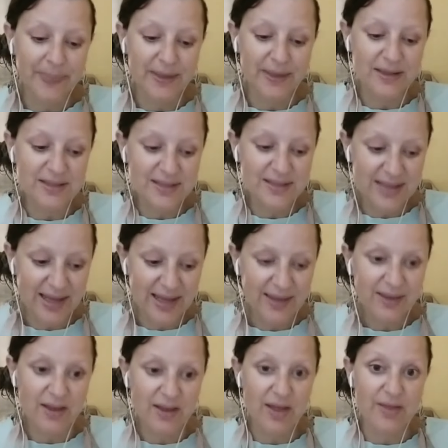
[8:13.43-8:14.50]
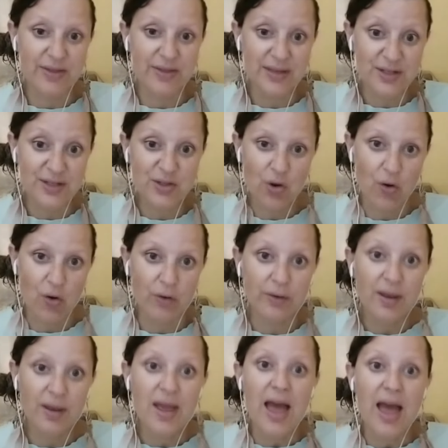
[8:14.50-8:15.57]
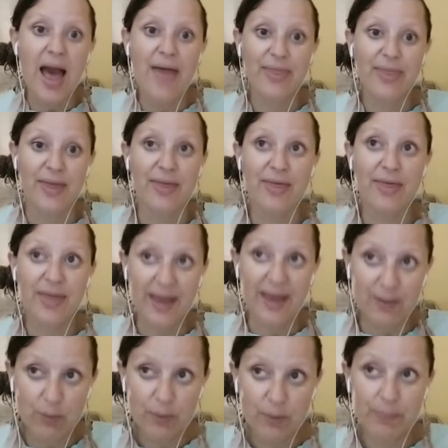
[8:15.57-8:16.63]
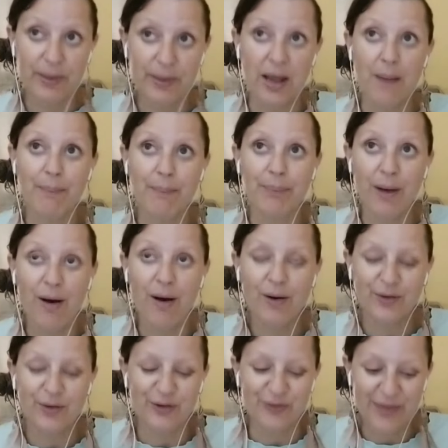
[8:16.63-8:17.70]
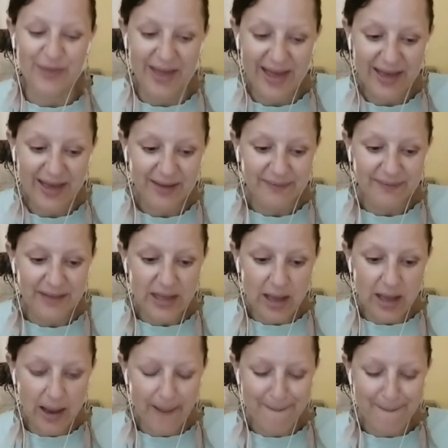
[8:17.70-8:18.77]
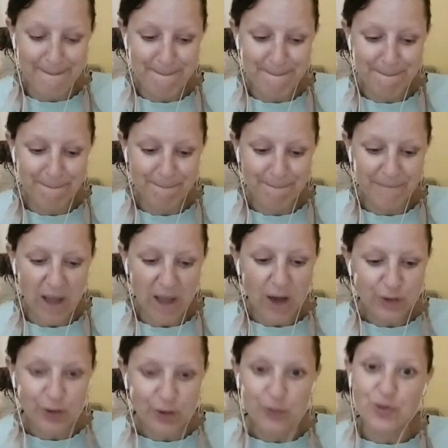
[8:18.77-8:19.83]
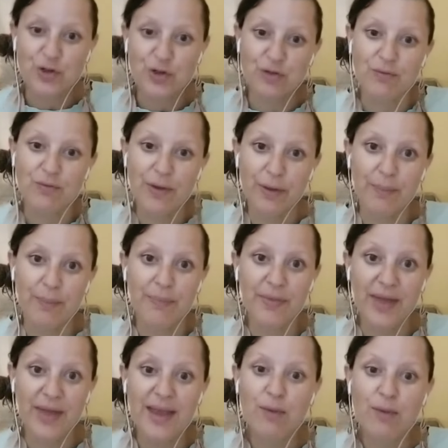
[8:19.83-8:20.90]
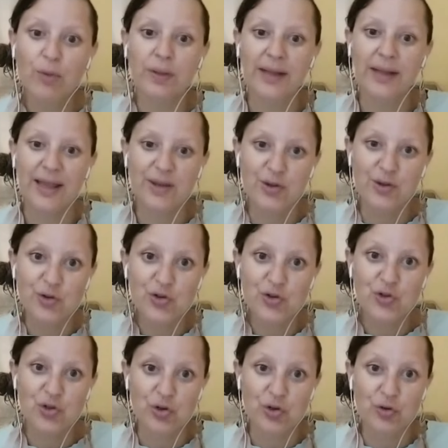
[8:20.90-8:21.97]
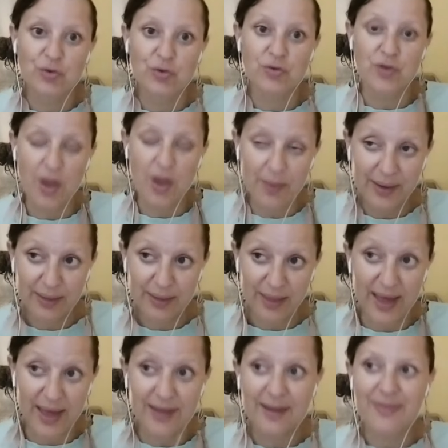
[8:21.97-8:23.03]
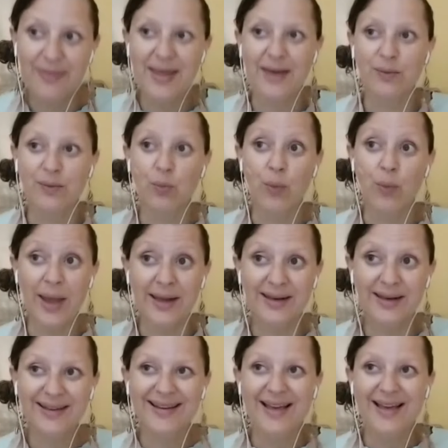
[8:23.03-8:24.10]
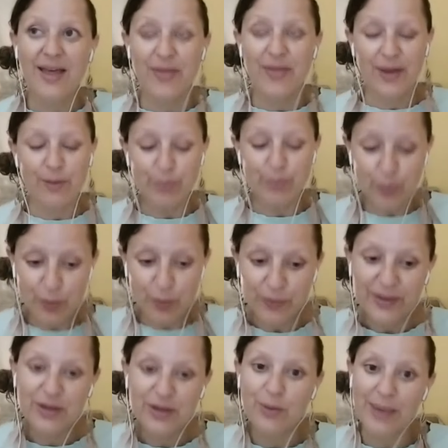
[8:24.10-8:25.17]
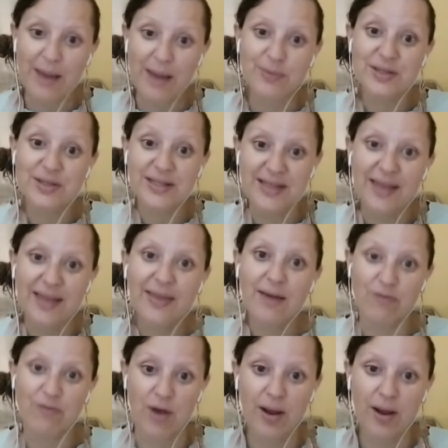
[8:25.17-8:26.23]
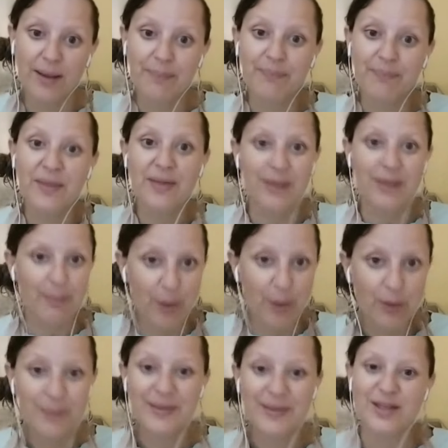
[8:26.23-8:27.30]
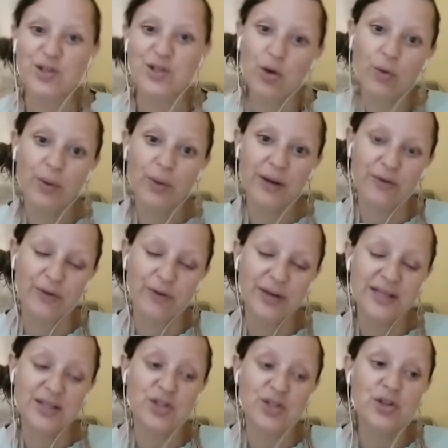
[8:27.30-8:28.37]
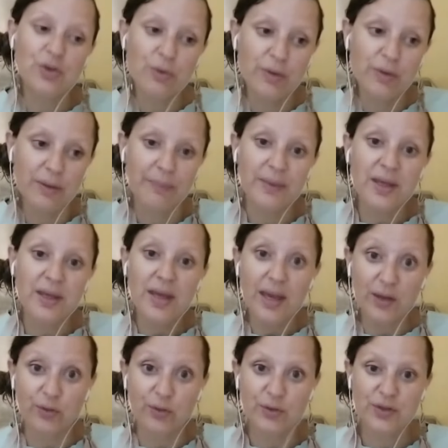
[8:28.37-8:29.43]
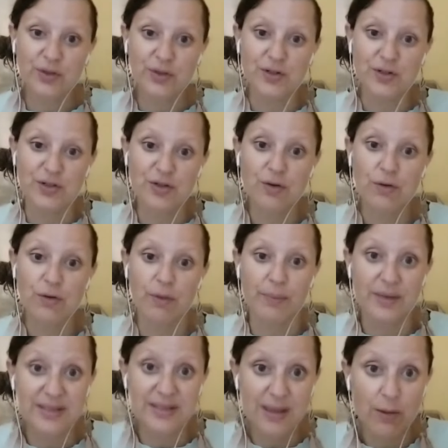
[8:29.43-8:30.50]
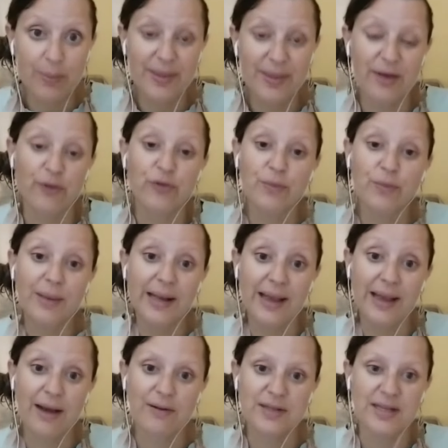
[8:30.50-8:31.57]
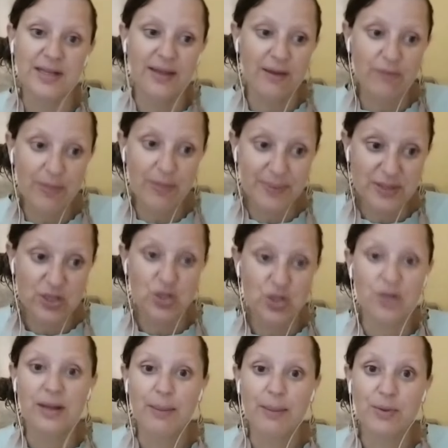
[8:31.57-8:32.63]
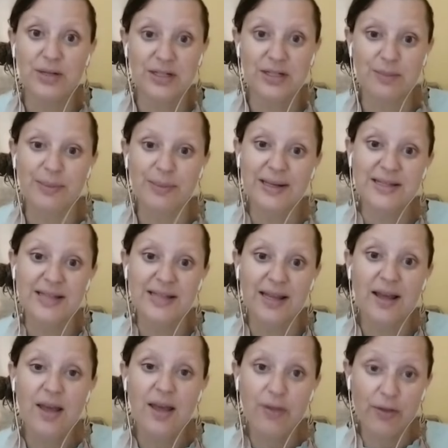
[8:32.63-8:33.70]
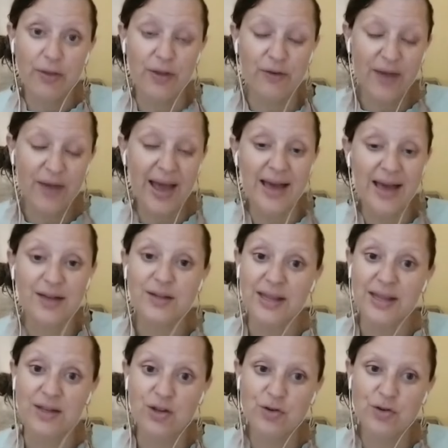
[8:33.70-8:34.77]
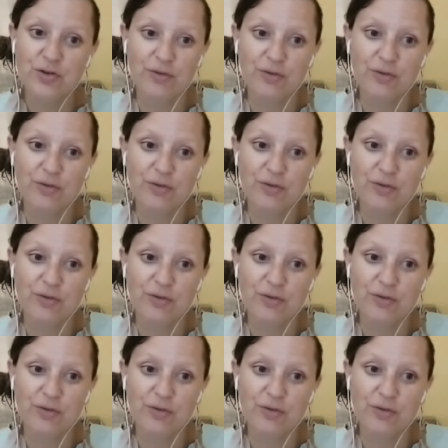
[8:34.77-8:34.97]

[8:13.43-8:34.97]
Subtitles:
Sing this song, and then that will become part of their unconscious rhythm. They will get used to knowing that, and then when they are born, then you'll be able to sing that rhyme, that poem, that song, whatever it is, to them in order to soothe them, because there will be that familiarity, that repetition, that predictability that they've had in utero.